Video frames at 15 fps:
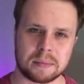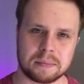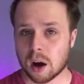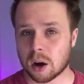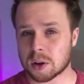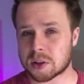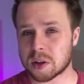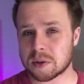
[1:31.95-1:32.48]

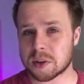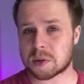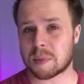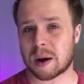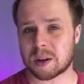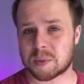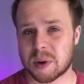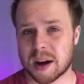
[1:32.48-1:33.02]
Also, this
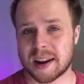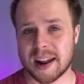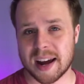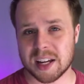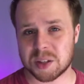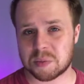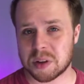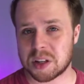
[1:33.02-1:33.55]
mousepad
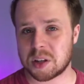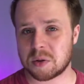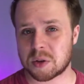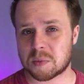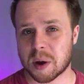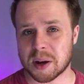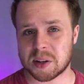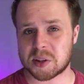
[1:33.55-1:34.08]
has been used
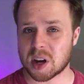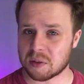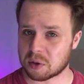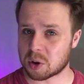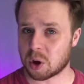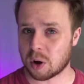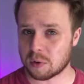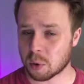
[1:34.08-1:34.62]
by
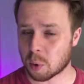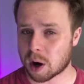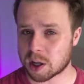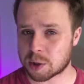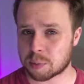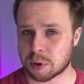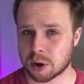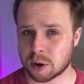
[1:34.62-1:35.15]
several
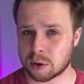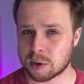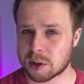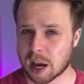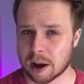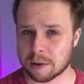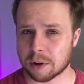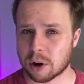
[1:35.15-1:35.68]
Overwatch pros.
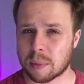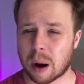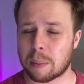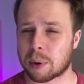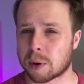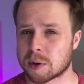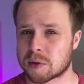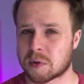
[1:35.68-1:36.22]
I don't know about
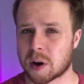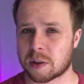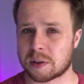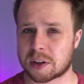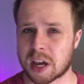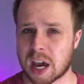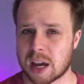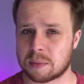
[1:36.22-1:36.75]
pros for other
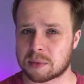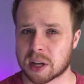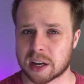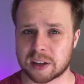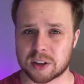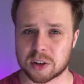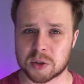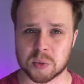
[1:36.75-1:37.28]
games. I
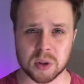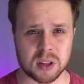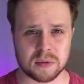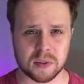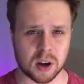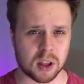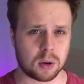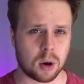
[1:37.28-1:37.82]
just really
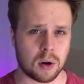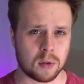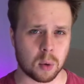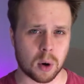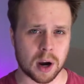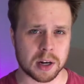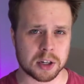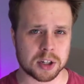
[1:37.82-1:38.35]
follow
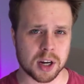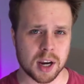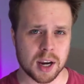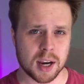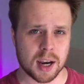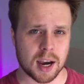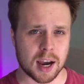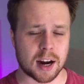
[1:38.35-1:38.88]
Overwatch,
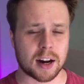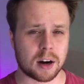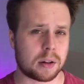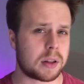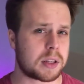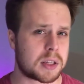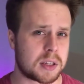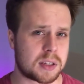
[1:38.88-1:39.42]
and I know
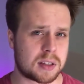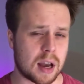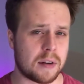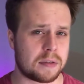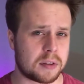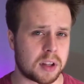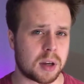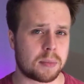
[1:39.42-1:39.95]
this is
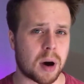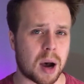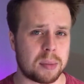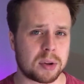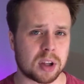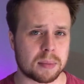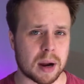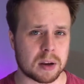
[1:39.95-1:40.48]
definitely a
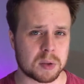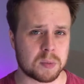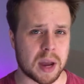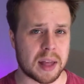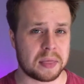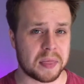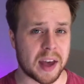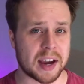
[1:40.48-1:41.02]
popular
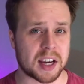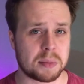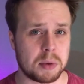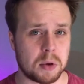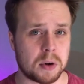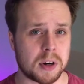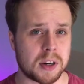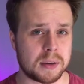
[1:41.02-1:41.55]
mousepad in that community.